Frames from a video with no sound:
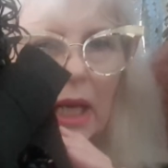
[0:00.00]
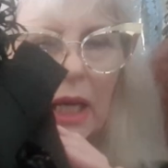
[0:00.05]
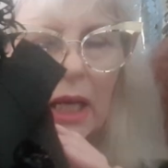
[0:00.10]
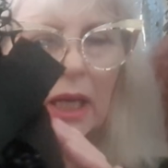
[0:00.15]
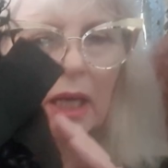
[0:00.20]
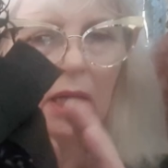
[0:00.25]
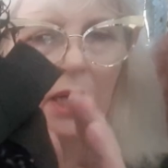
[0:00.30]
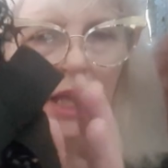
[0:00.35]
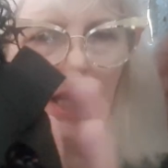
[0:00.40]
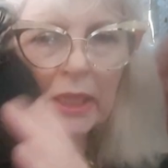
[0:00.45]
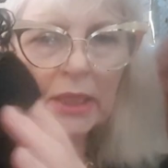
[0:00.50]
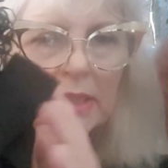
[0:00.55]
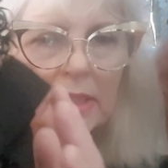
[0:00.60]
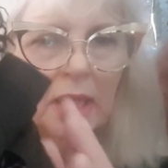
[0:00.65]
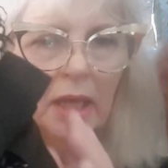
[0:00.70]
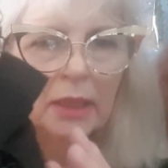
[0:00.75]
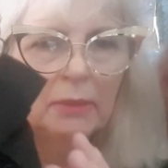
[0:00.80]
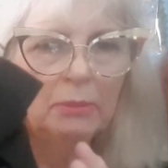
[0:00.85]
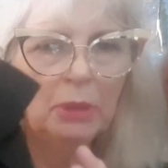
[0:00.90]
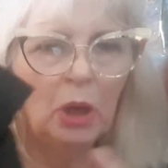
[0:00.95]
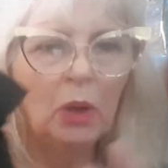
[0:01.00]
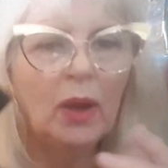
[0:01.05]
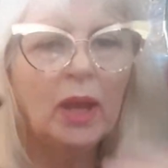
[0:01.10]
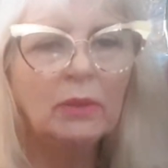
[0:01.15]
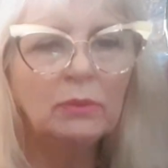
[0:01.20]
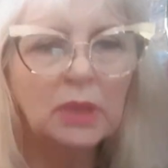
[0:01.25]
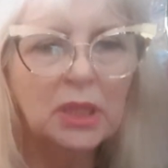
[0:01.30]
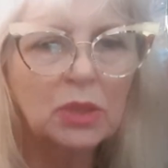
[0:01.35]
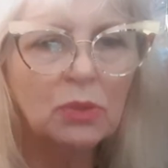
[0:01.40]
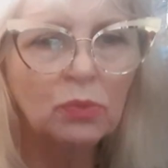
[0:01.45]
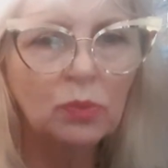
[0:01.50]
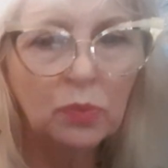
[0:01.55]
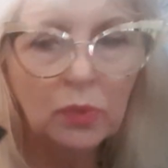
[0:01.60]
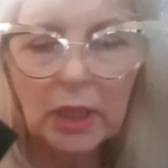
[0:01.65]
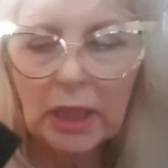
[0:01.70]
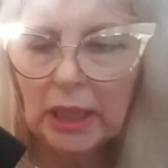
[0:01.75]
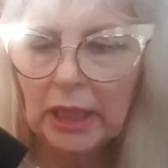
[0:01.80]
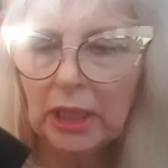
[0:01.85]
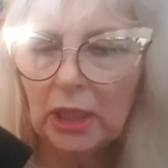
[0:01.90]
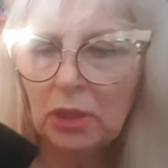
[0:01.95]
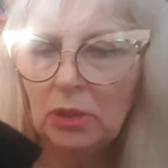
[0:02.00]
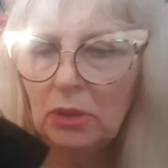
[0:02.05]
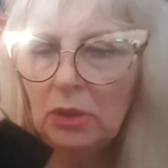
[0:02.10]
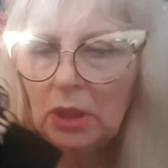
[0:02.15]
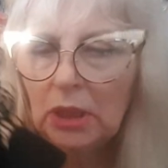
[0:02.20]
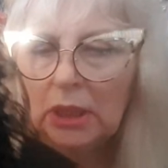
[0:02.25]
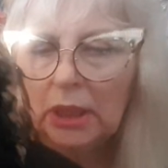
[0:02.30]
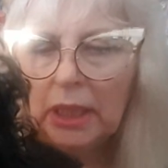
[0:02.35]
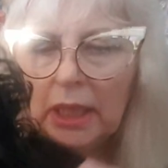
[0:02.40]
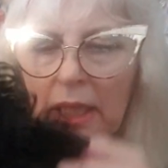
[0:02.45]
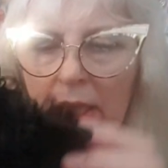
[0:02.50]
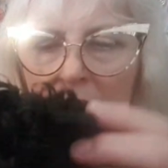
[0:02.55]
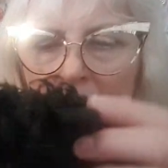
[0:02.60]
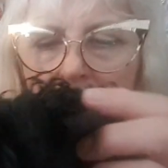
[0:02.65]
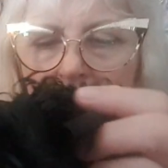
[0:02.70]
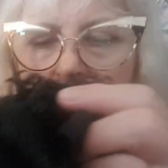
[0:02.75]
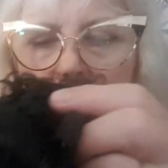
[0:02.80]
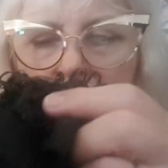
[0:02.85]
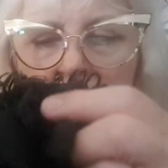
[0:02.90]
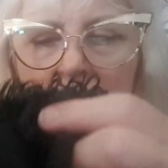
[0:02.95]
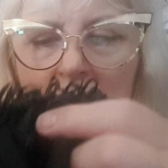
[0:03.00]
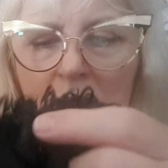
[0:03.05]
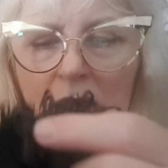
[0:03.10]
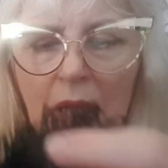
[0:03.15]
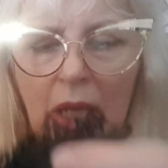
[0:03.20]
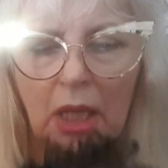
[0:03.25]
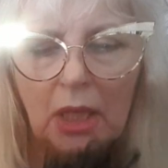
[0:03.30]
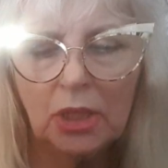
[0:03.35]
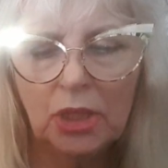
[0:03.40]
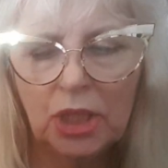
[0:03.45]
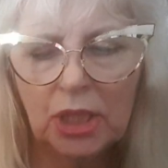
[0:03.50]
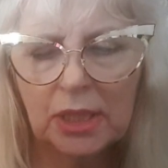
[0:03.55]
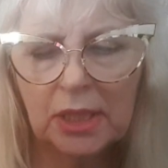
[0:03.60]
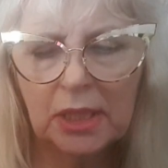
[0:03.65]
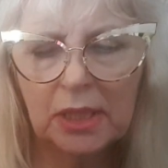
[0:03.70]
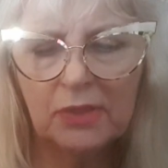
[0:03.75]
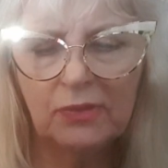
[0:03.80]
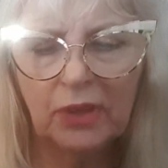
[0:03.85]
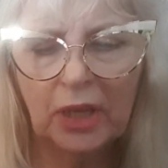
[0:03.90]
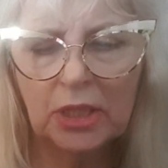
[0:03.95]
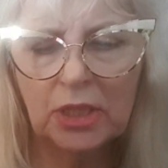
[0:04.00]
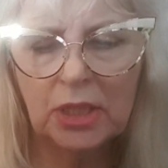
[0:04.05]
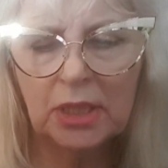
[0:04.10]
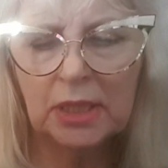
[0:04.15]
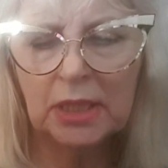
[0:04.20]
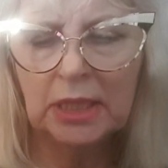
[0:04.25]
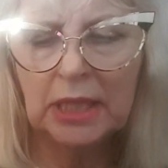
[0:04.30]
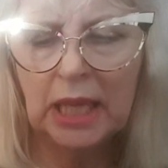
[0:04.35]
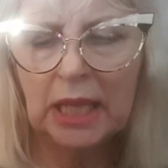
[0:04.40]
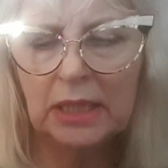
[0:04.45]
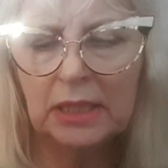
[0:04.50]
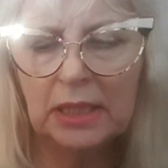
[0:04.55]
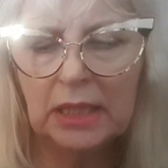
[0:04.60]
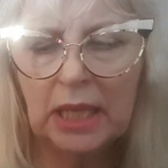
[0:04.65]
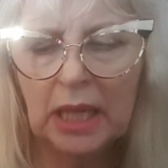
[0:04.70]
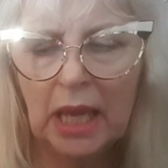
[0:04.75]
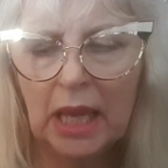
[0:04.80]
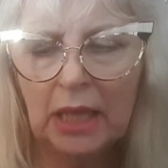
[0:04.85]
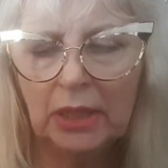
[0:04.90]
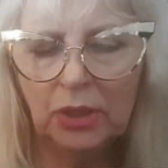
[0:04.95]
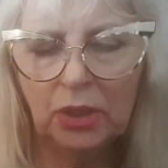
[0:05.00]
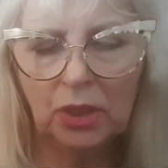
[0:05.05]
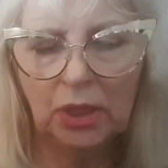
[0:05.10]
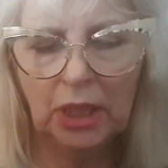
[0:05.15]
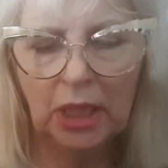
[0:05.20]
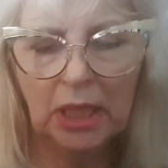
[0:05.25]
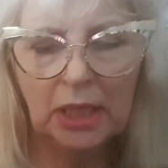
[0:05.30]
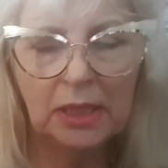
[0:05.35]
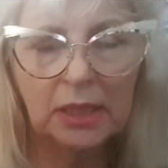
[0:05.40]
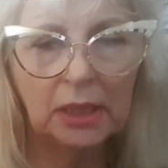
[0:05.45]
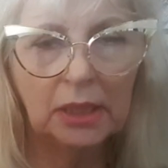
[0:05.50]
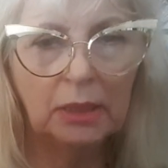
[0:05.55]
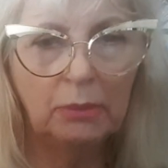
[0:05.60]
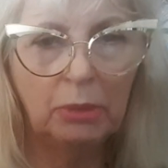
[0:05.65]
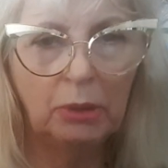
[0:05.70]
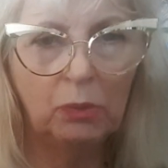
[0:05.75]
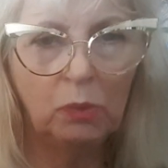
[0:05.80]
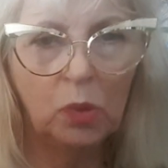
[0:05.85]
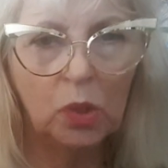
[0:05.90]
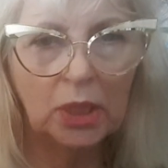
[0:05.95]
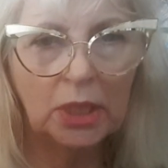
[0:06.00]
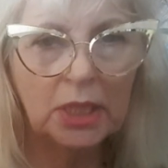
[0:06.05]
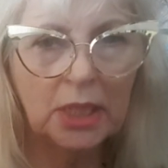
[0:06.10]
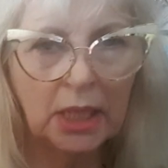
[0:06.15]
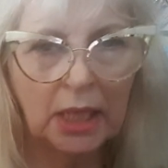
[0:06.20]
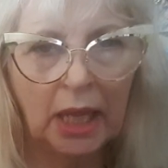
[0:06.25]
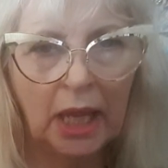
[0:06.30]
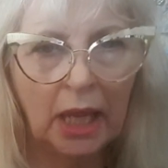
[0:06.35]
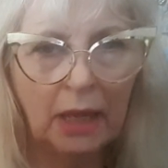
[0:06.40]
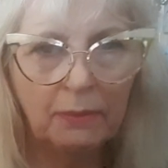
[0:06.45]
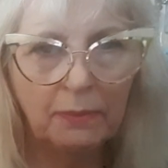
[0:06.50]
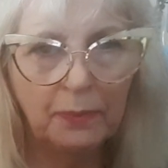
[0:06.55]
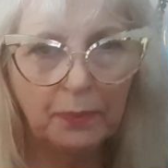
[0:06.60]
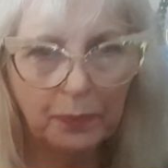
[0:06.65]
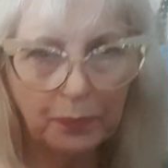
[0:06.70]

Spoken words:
And it's got a bow. And what's really cool is this is just as fresh as a daisy and could easily be worn today.